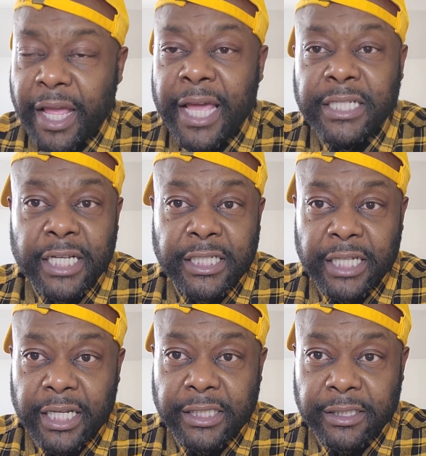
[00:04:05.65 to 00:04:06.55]
AJ
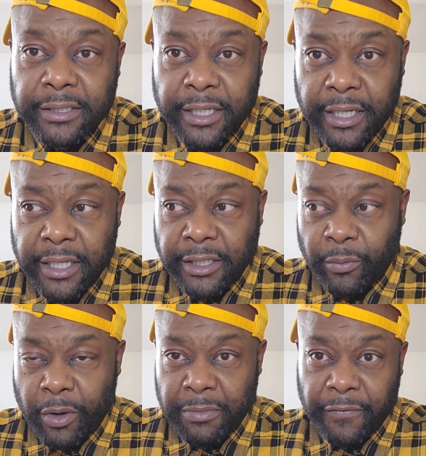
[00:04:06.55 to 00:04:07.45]
Johnson,
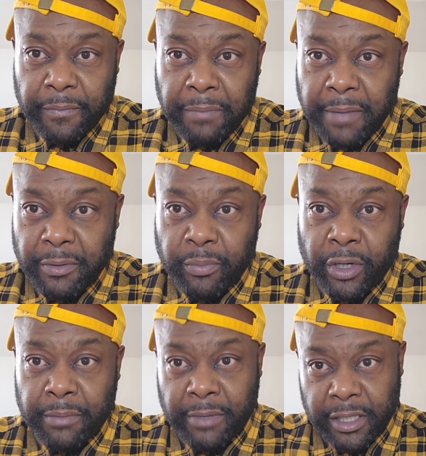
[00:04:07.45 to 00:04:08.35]
the woman from Baby
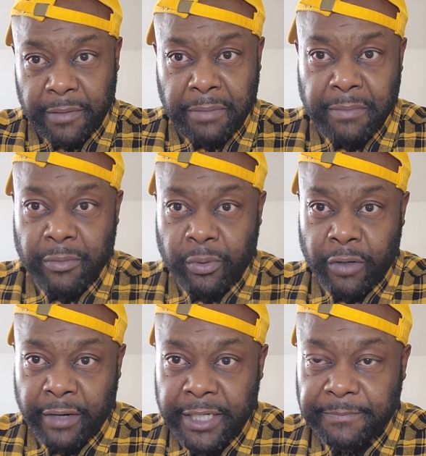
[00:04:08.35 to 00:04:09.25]
Boy, the mother of Baby
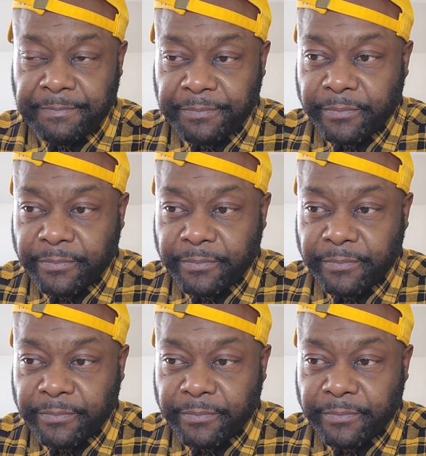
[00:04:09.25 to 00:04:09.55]
Boy, right?